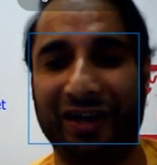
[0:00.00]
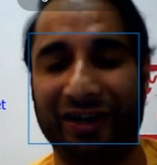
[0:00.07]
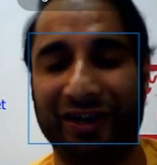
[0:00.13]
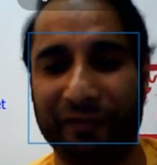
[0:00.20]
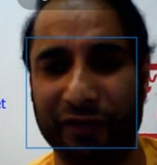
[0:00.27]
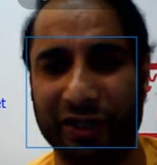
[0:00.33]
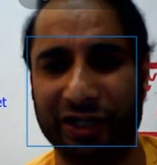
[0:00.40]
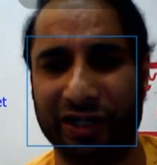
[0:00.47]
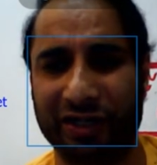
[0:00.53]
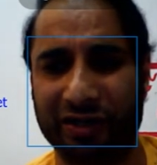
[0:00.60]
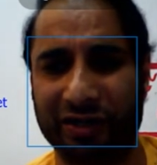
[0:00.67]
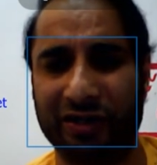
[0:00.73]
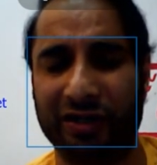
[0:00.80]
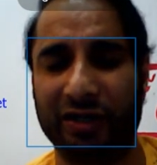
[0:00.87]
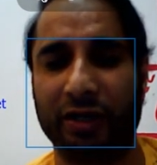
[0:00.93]

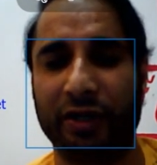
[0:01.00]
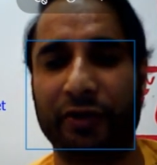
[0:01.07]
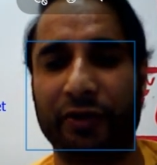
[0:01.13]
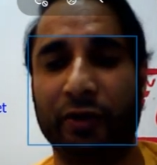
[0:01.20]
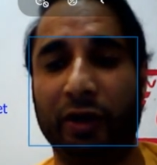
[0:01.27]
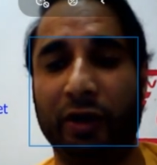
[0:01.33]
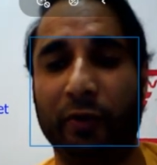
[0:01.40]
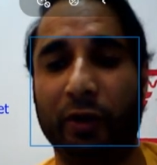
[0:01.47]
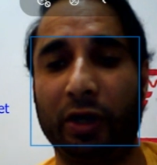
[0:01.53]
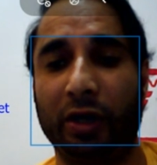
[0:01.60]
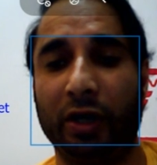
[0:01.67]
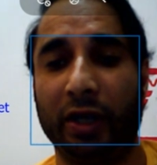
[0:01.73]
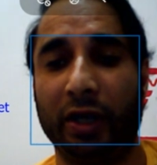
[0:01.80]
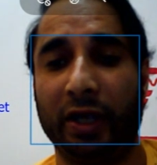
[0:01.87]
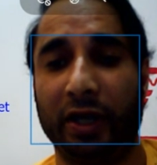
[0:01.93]
configure
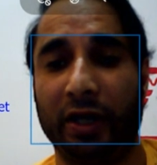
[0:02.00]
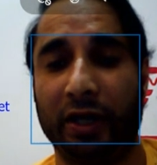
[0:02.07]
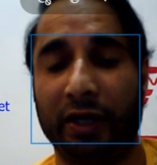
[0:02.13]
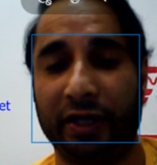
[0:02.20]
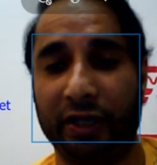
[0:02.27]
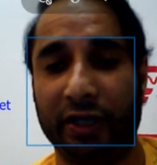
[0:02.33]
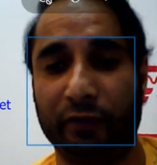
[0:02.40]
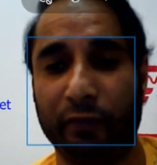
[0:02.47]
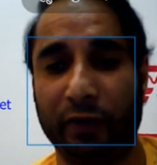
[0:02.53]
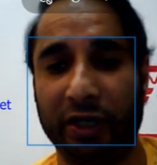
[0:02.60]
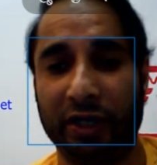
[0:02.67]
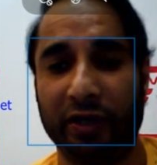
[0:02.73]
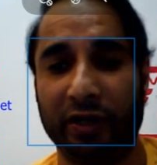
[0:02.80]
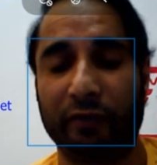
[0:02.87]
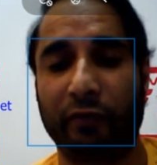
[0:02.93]
our
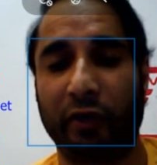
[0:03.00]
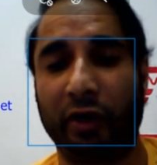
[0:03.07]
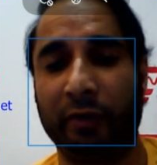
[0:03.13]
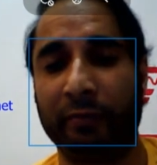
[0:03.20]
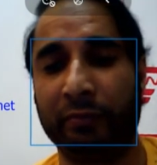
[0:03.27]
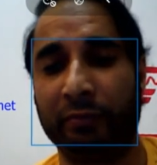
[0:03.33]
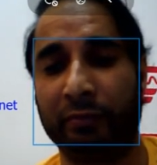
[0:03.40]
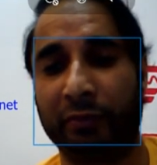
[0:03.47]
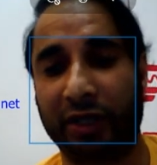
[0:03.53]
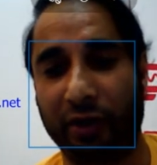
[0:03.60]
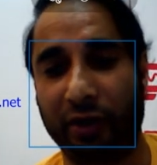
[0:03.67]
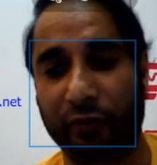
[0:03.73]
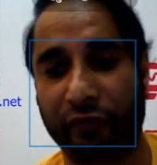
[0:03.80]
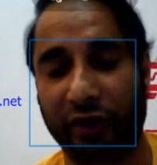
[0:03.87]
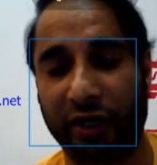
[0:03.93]
gateway from
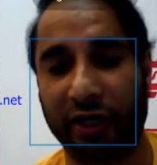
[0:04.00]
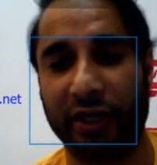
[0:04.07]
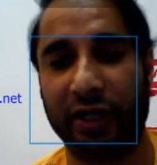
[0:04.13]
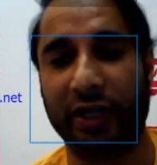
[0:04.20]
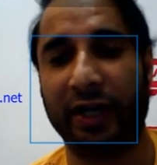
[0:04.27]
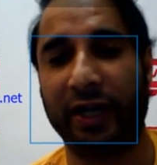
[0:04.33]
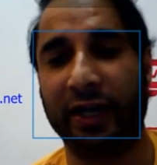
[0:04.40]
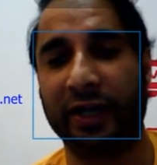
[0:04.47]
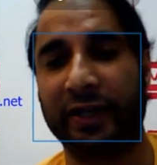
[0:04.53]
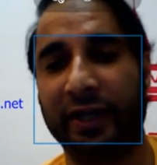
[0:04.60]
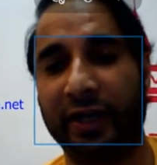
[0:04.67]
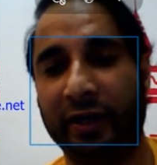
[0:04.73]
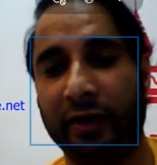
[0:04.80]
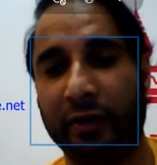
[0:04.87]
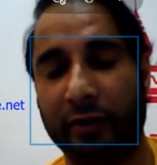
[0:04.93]
cloud side, and
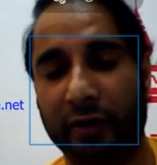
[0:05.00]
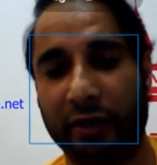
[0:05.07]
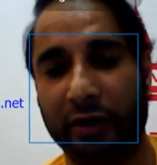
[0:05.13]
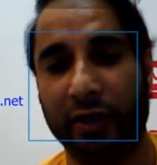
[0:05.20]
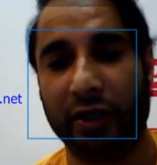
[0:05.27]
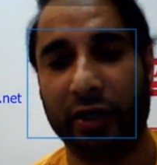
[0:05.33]
then